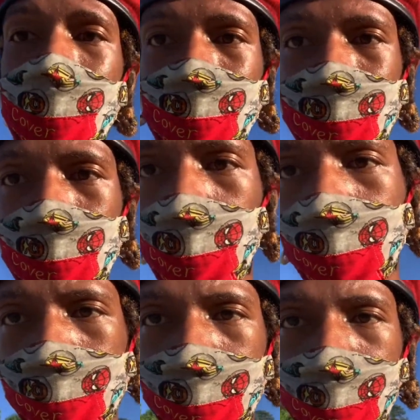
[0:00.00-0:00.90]

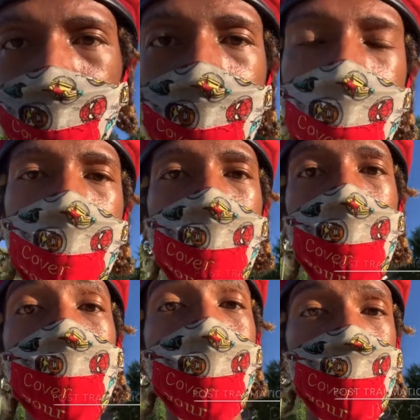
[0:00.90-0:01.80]
syndrome,
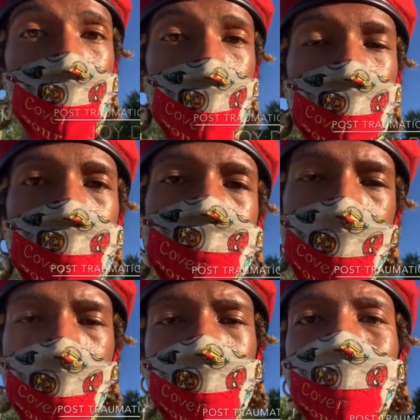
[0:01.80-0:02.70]
as coined
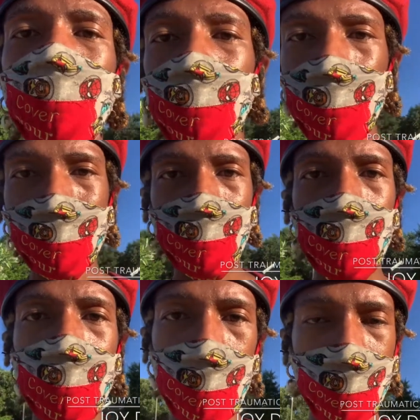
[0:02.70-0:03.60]
by Joy
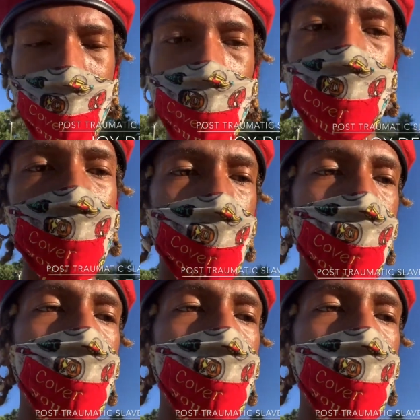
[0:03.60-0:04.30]
DeGruy, okay?